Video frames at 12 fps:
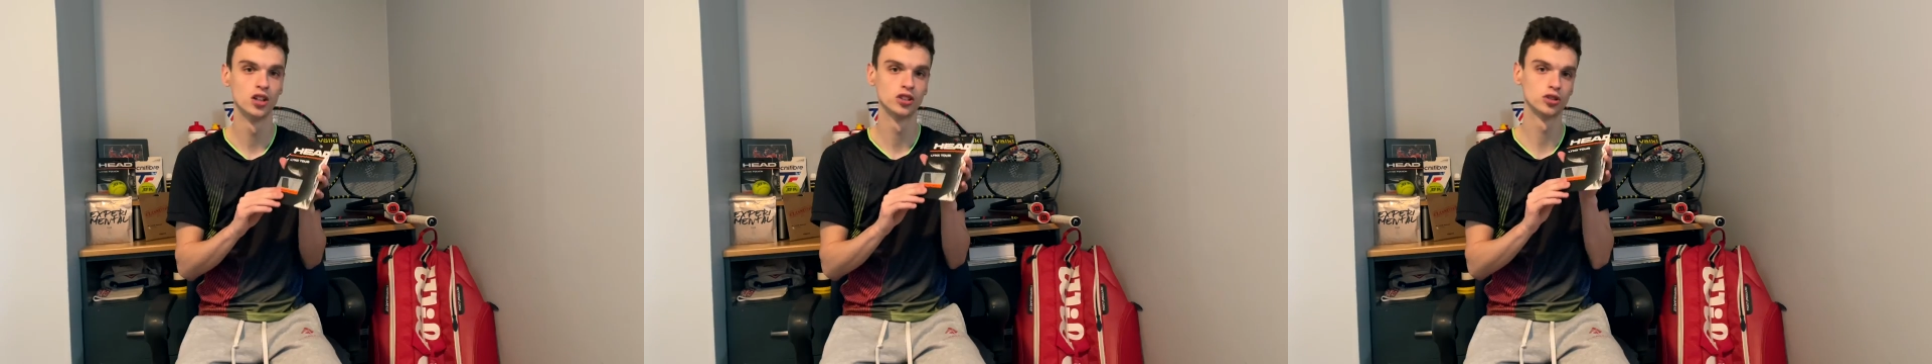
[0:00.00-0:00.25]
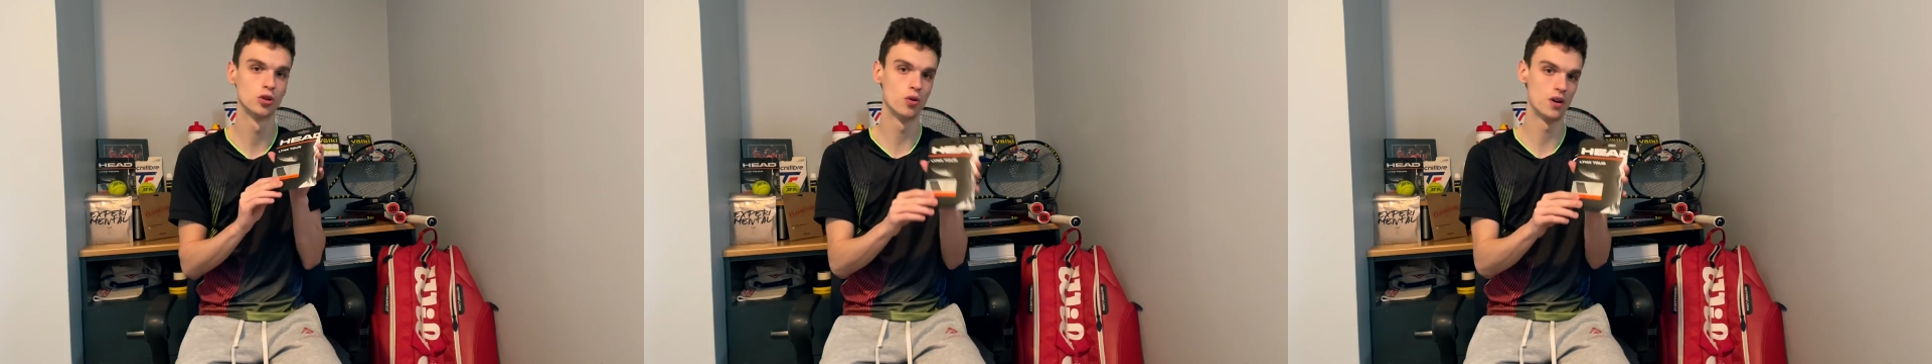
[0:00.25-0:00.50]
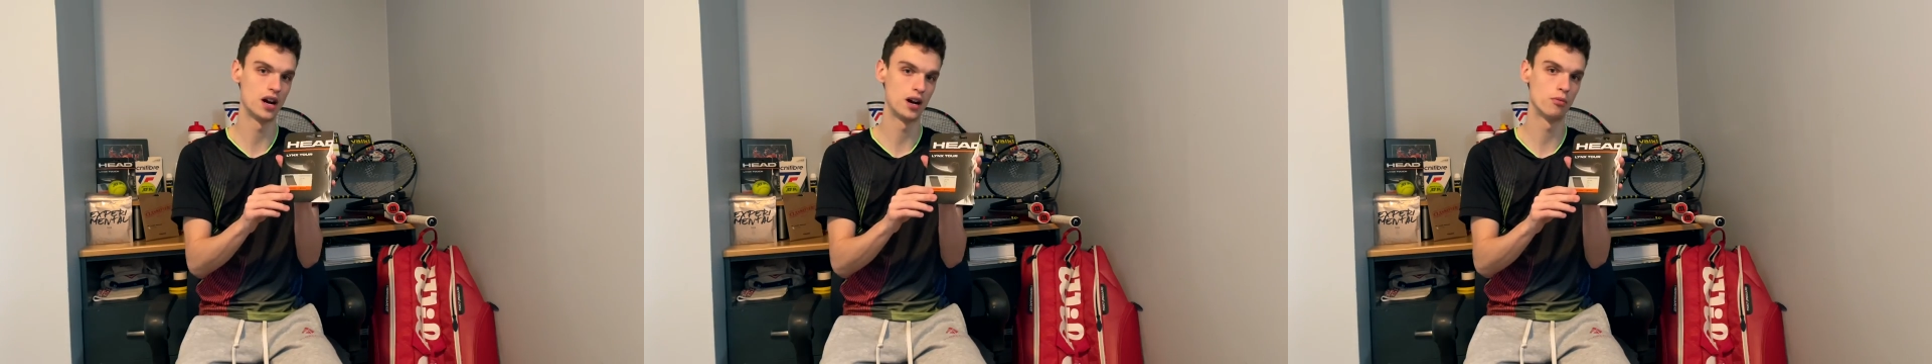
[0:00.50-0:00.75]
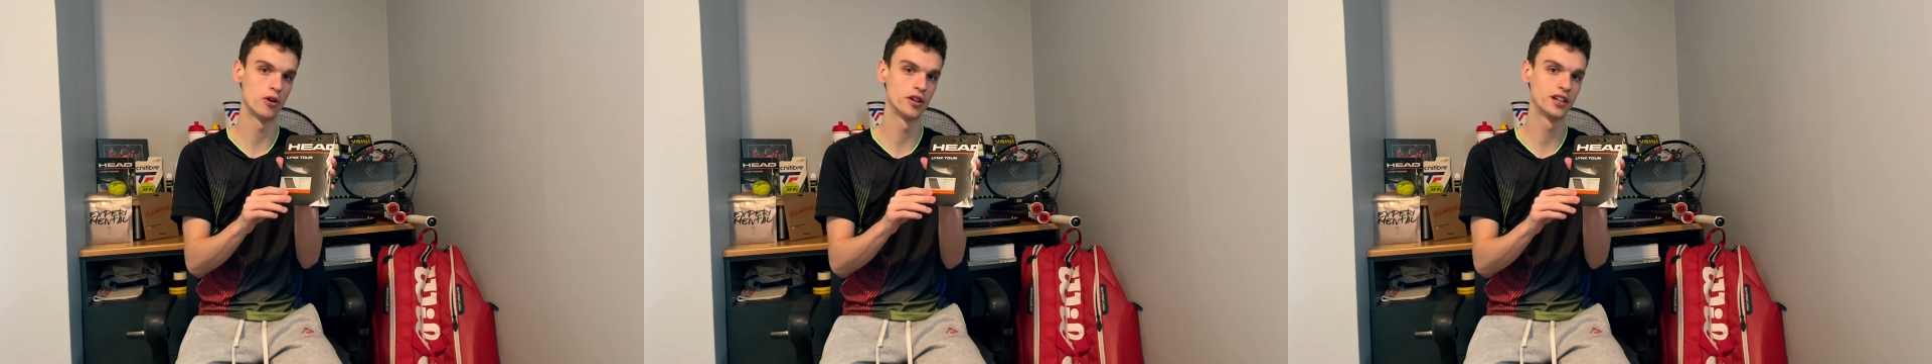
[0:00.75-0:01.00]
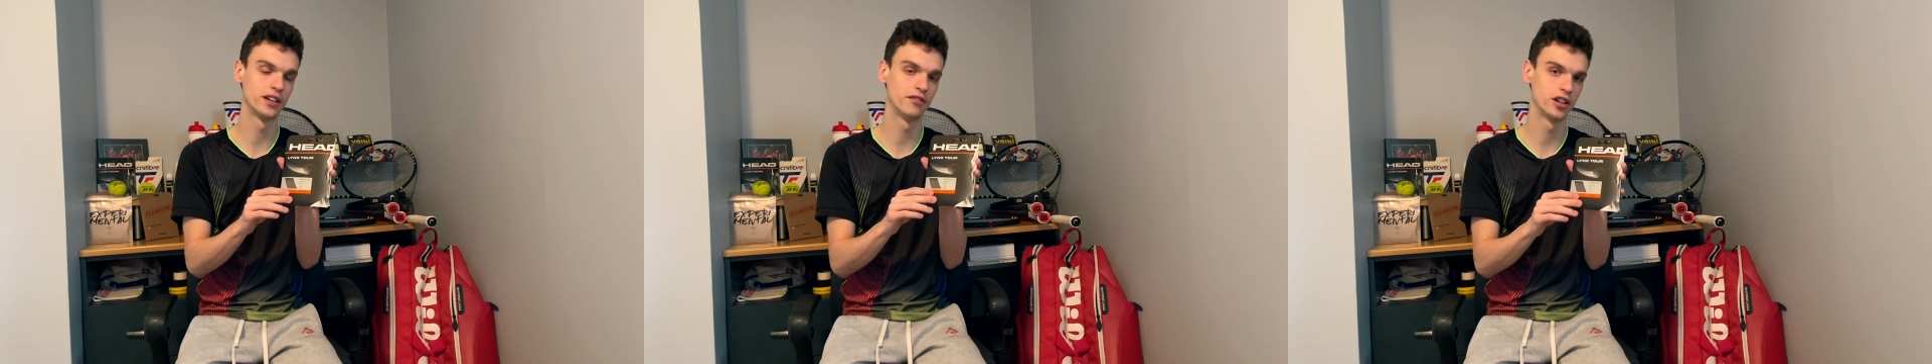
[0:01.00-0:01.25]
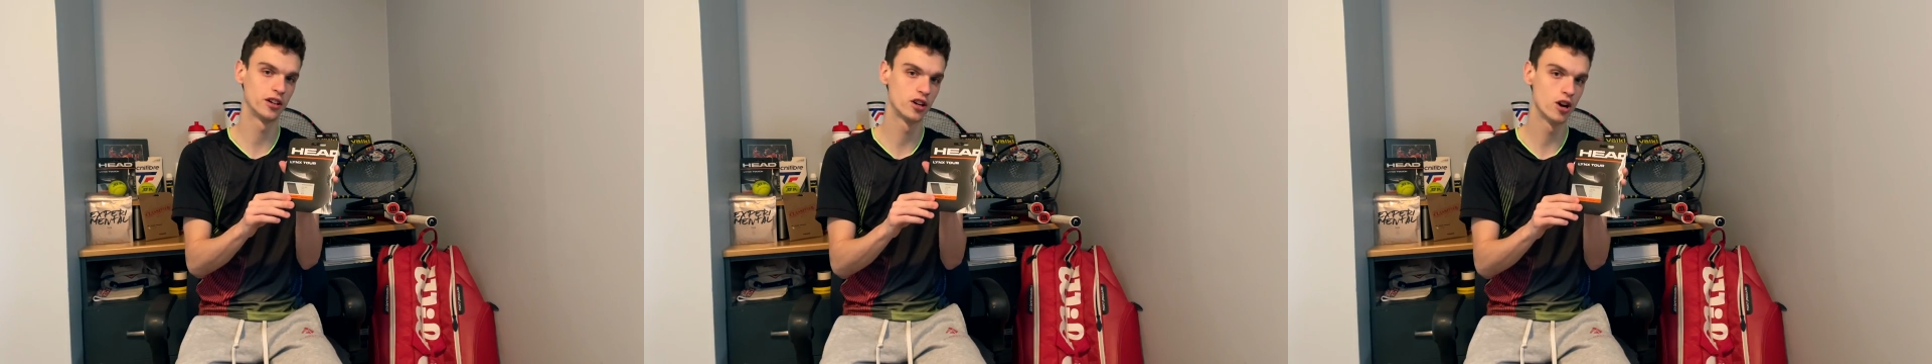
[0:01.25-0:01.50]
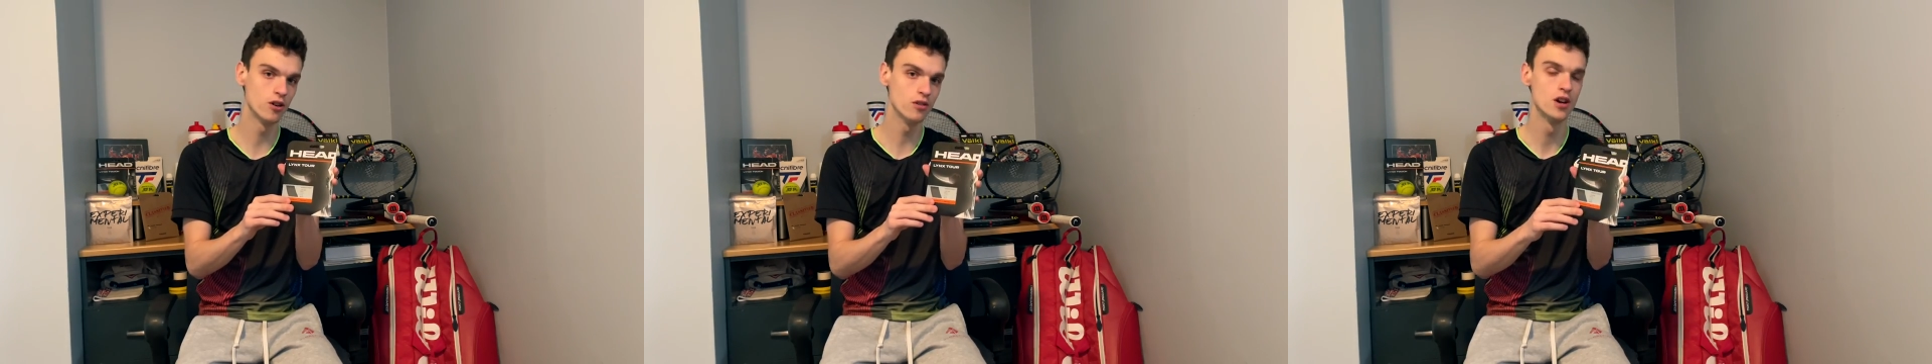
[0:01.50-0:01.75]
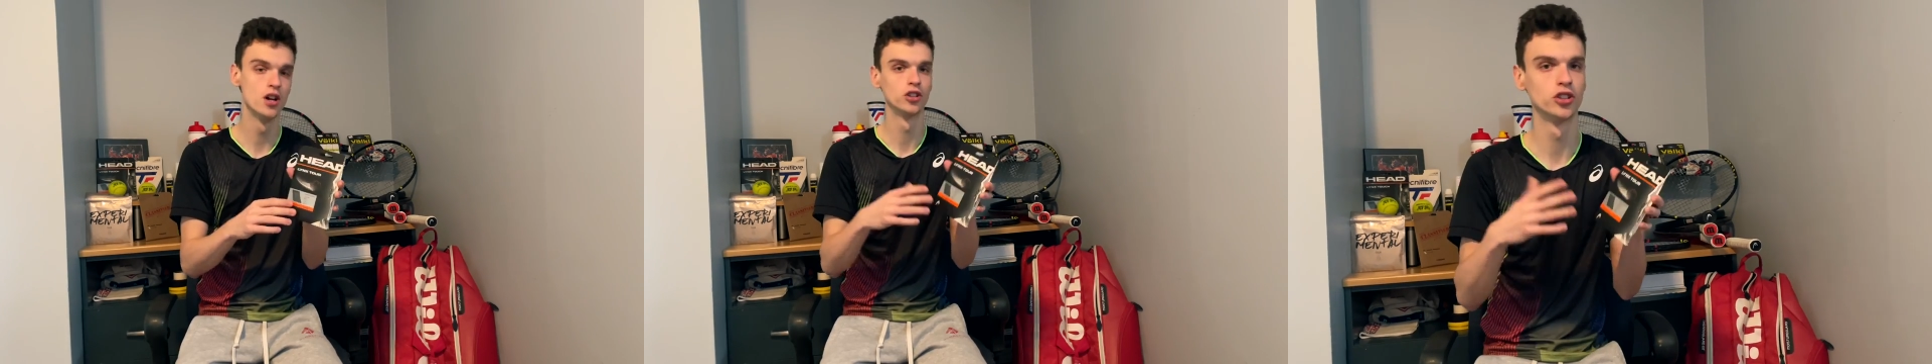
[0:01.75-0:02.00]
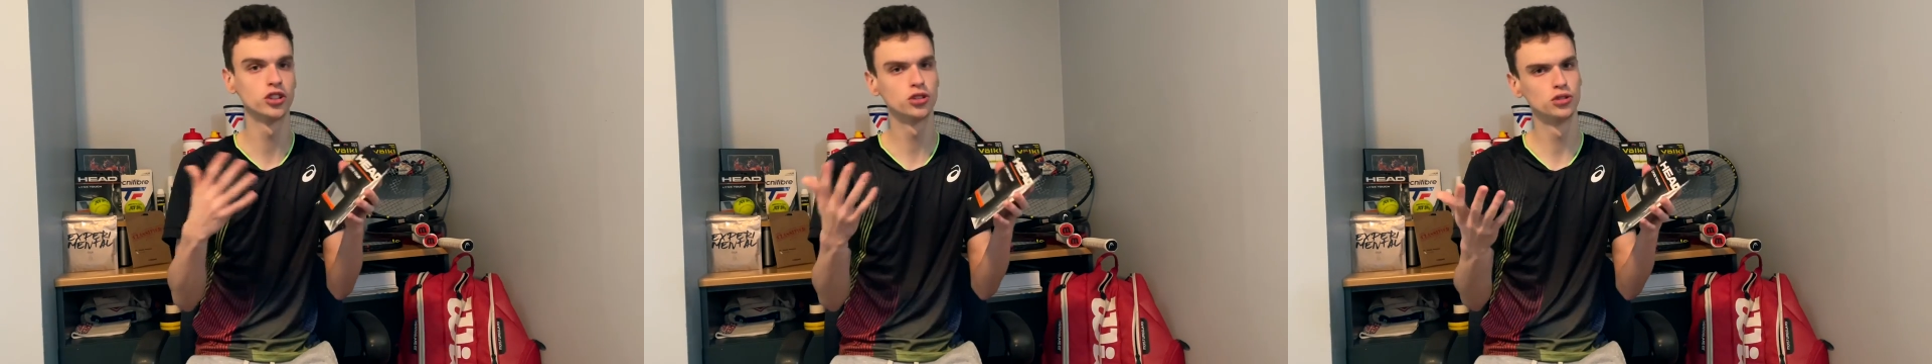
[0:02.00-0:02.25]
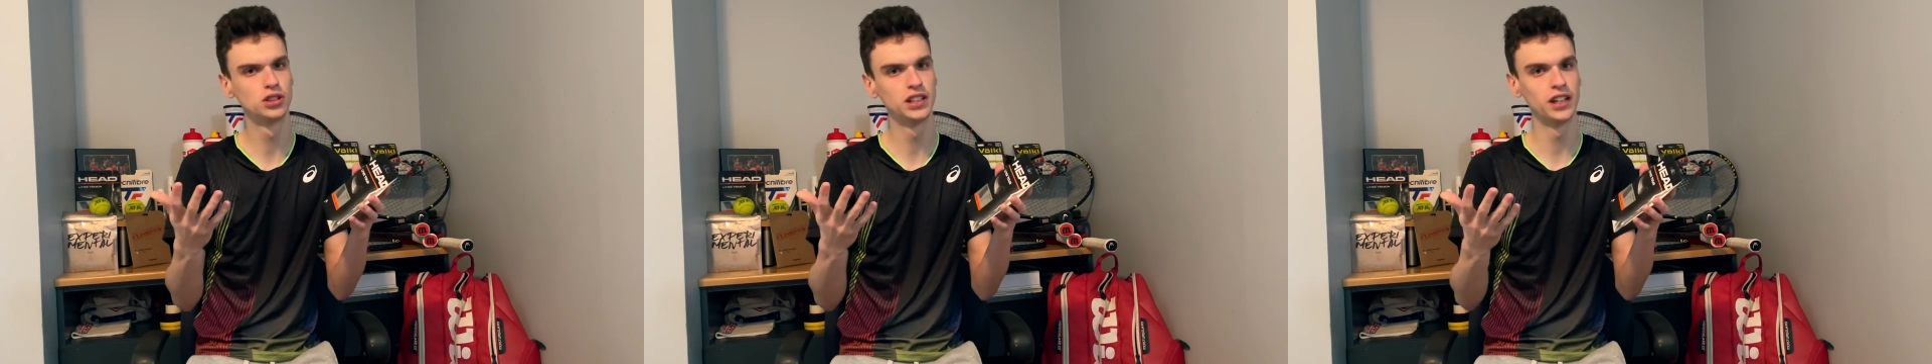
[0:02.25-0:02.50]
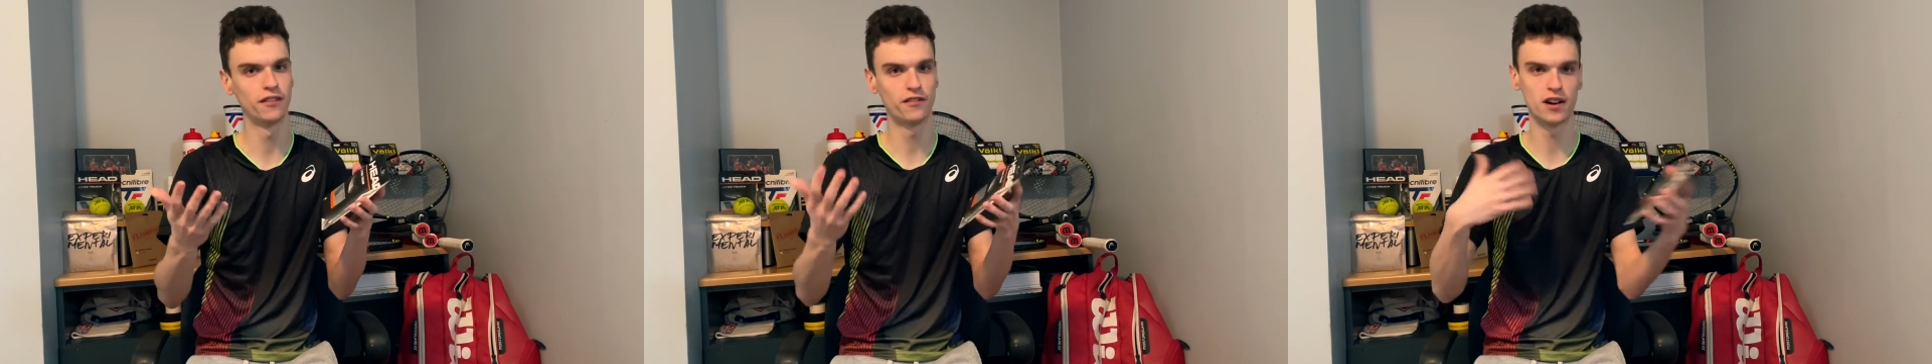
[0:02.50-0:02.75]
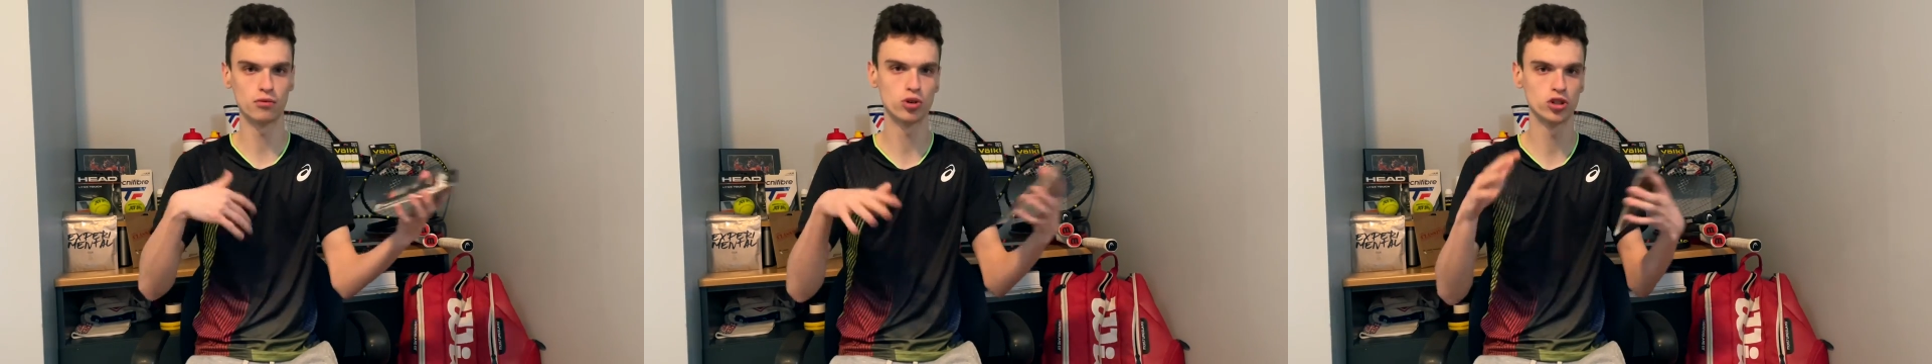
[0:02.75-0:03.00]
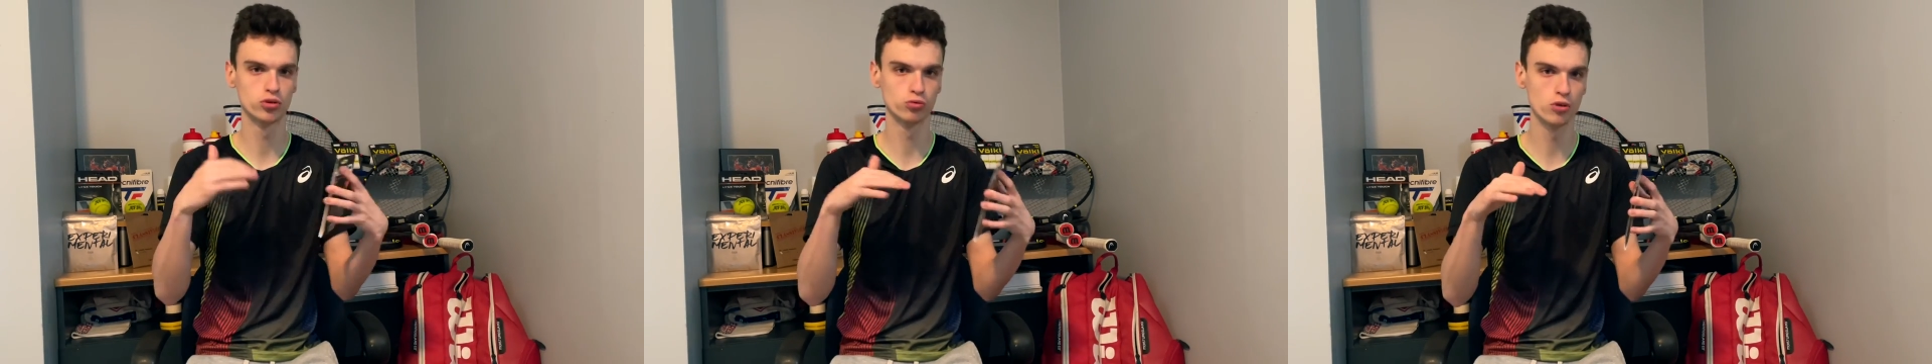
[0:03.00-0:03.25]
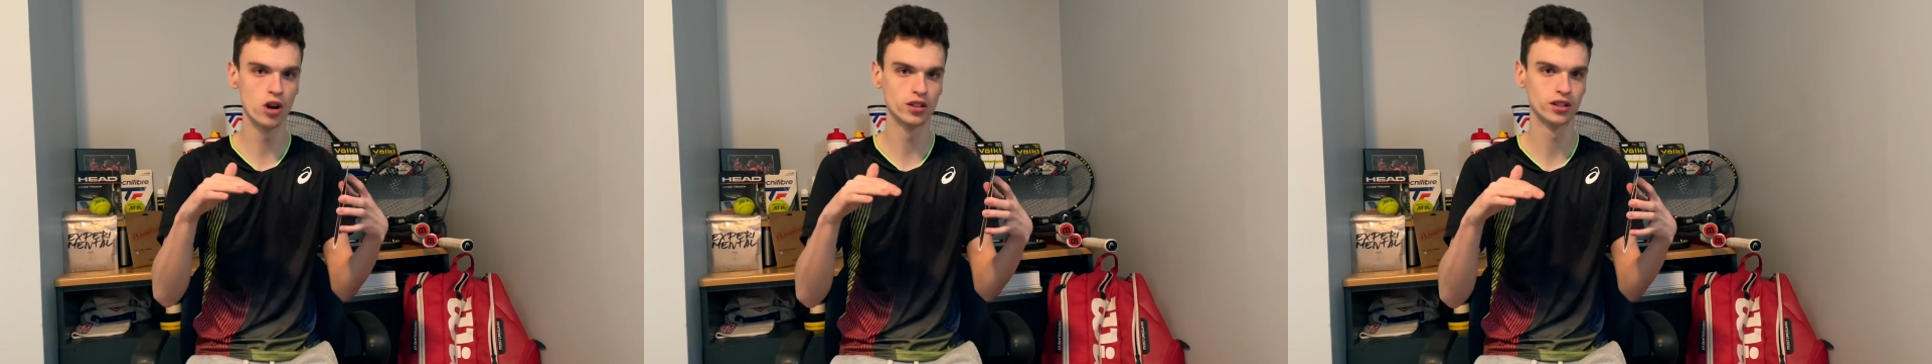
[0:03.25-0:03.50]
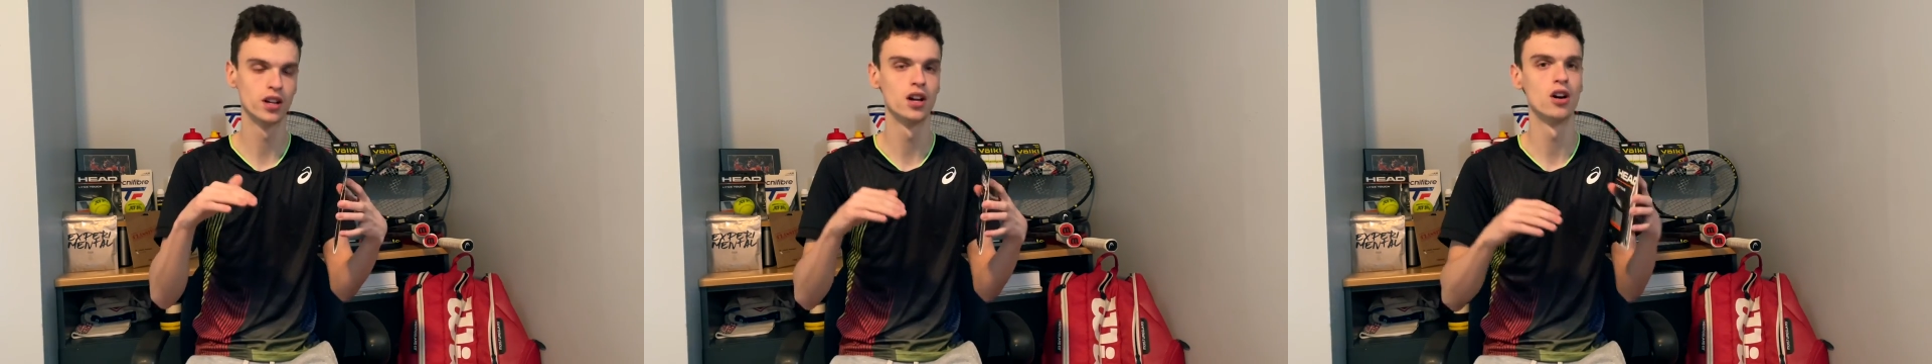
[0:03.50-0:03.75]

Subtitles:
So I wanna give it a go, just to see if I was wrong